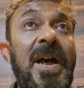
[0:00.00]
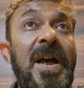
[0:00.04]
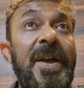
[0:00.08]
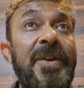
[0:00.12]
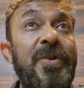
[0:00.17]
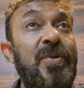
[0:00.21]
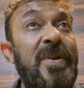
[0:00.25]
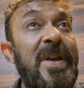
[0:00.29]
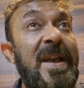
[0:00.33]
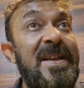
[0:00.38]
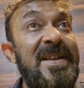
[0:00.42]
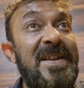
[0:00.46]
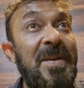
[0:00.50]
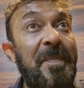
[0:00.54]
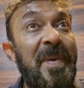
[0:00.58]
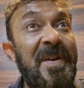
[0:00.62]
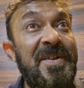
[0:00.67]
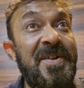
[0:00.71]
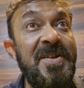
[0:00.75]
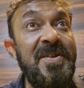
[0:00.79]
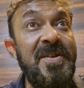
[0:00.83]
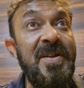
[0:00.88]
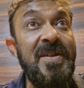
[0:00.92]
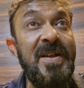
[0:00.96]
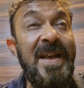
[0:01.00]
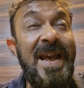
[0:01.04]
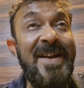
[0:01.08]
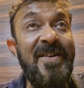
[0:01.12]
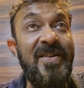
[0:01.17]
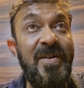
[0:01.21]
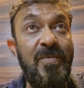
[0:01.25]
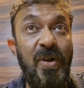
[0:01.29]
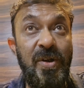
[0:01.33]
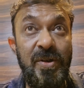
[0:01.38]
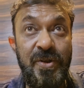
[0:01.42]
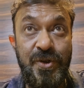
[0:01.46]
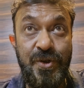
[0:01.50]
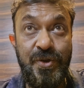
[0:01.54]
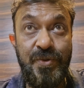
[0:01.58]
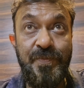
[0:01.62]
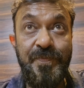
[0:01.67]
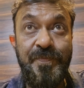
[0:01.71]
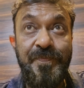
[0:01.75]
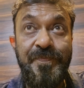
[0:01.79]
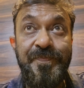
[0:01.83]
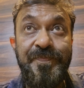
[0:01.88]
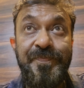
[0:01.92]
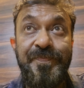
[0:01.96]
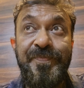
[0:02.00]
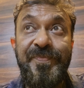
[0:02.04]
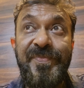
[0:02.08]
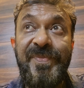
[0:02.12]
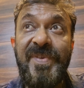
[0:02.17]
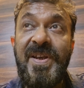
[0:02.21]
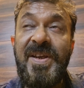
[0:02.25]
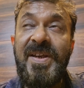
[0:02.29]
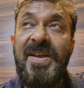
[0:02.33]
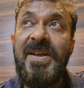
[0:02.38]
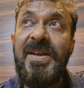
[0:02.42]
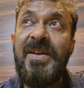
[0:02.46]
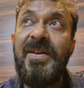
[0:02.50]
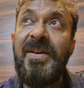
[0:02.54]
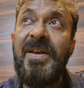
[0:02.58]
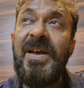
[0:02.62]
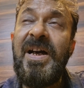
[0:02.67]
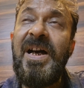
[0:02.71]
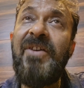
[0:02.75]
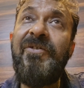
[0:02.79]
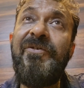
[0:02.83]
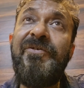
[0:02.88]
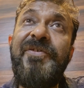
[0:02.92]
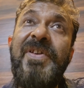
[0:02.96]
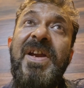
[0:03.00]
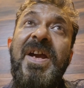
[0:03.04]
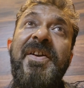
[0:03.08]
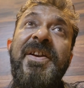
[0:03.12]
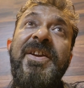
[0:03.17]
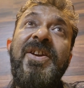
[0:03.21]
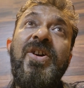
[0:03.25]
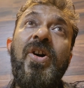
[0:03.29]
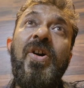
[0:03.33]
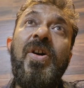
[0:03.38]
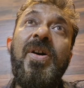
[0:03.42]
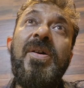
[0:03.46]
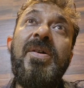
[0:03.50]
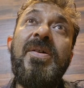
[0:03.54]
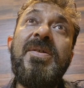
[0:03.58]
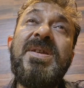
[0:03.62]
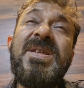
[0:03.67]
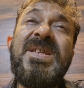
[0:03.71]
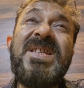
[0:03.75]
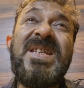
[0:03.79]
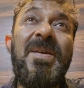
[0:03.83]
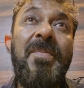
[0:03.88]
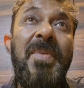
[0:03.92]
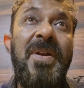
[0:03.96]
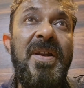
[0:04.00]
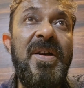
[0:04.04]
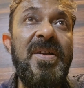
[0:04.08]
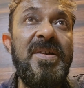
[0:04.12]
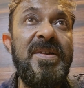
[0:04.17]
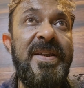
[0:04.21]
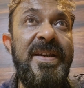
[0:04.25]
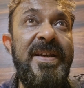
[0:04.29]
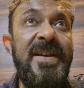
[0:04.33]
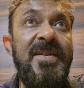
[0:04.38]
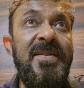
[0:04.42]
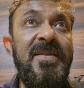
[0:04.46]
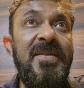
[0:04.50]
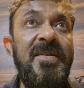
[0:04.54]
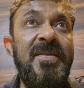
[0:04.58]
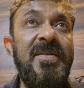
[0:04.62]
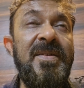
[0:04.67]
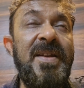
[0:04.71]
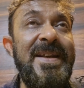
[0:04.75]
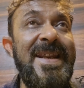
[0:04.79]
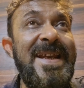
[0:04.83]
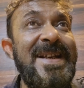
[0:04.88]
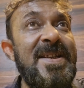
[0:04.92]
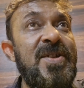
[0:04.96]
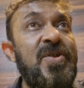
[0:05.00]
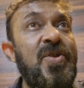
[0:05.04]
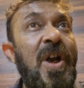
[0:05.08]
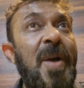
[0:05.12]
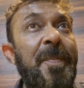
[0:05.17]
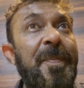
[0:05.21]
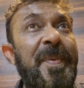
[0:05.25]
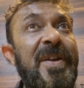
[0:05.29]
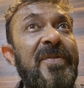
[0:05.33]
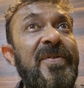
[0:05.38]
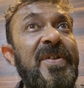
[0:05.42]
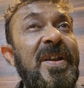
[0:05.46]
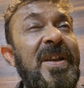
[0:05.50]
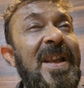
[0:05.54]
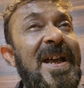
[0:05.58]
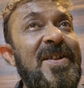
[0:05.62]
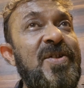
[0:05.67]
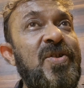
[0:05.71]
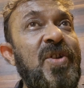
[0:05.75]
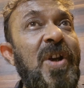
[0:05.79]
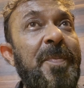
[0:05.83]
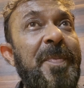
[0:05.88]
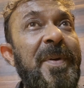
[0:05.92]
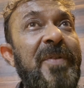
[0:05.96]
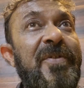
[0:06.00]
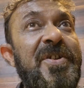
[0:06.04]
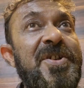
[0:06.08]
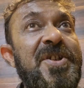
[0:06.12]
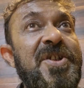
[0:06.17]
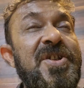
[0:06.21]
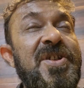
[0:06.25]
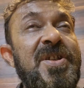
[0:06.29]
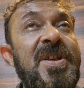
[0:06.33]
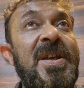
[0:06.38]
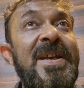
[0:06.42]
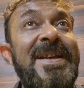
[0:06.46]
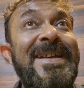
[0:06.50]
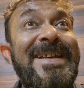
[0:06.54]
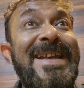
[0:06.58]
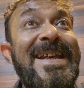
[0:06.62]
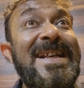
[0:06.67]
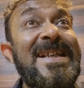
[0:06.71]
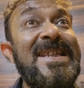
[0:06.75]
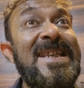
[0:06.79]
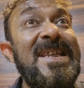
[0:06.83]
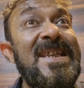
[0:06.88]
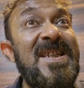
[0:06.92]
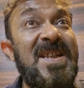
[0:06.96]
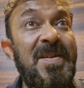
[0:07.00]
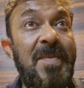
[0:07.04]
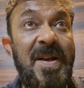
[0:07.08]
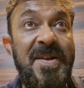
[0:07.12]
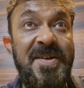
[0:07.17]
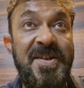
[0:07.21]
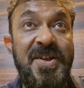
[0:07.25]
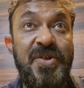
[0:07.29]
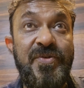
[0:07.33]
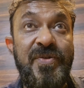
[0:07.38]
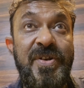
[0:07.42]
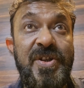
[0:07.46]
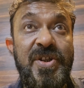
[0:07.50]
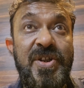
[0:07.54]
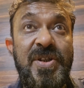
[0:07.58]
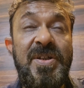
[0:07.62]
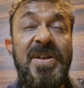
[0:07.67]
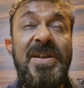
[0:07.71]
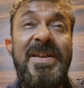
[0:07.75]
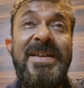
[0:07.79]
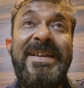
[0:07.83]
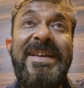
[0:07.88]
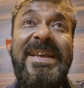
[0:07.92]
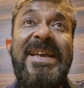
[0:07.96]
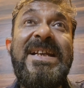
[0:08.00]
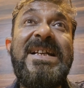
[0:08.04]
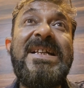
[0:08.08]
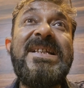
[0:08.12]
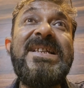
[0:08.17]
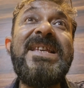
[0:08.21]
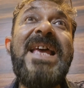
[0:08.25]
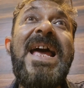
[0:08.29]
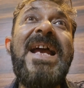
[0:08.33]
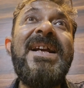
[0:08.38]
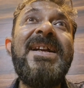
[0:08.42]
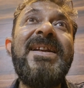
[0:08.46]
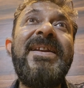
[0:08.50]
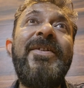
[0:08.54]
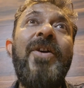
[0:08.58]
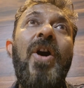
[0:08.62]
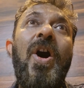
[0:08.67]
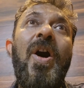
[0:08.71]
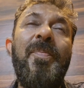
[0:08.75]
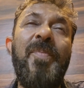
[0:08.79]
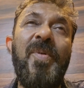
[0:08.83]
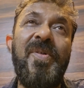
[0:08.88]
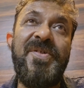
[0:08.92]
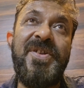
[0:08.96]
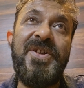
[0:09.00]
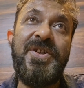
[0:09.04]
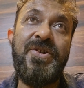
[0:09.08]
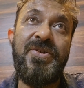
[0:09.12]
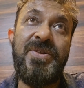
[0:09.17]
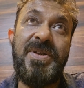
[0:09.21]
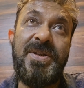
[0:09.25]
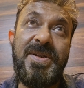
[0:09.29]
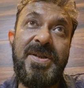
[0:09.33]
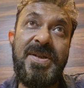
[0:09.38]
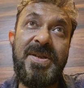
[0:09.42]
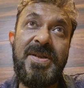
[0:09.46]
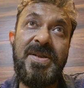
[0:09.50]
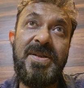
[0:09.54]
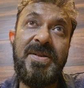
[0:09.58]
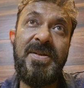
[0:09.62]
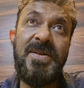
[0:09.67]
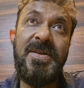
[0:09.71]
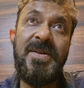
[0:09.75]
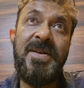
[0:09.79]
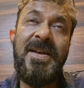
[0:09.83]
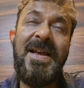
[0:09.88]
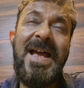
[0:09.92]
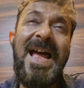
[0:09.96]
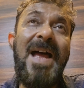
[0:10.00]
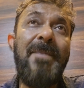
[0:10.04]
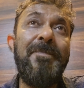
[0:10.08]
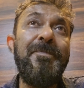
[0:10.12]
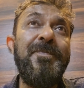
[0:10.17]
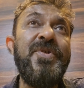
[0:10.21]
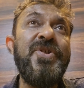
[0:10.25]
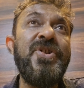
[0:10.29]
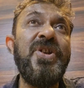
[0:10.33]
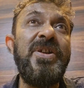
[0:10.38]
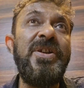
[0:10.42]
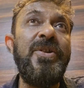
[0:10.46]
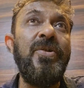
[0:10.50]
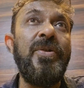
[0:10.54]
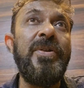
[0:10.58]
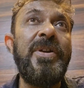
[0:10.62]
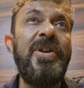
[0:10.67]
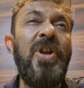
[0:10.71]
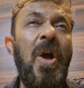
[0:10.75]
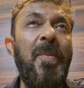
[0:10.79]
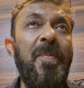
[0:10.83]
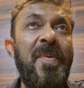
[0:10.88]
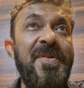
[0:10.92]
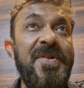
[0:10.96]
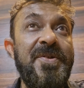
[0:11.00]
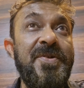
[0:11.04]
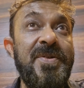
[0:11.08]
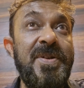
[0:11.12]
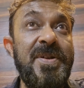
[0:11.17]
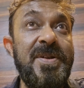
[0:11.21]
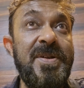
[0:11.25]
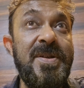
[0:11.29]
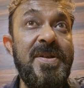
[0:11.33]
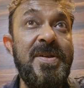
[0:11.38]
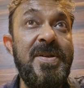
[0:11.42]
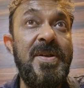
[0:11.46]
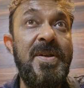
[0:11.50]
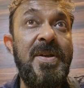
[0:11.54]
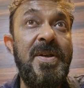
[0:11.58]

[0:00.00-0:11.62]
You can depict in the diagram also. A very similar thing, the next topic, the last topic, which is excess demand situation, exactly opposite to this. Absolutely opposite to this.